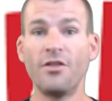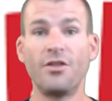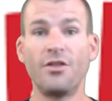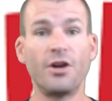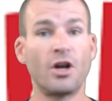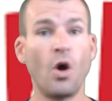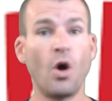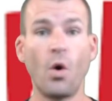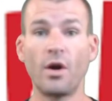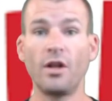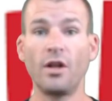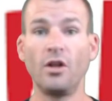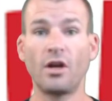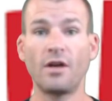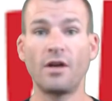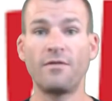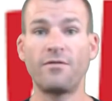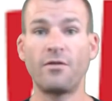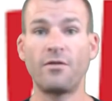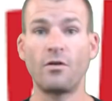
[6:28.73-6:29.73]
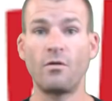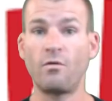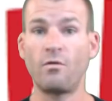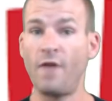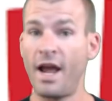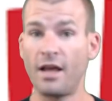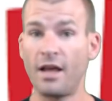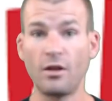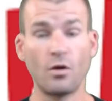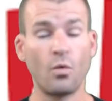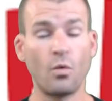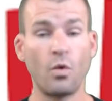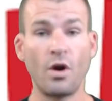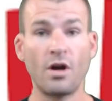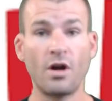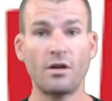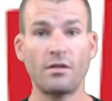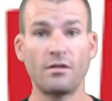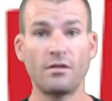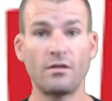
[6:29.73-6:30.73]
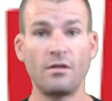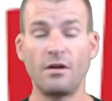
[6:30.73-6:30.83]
They're going and looking for regular work.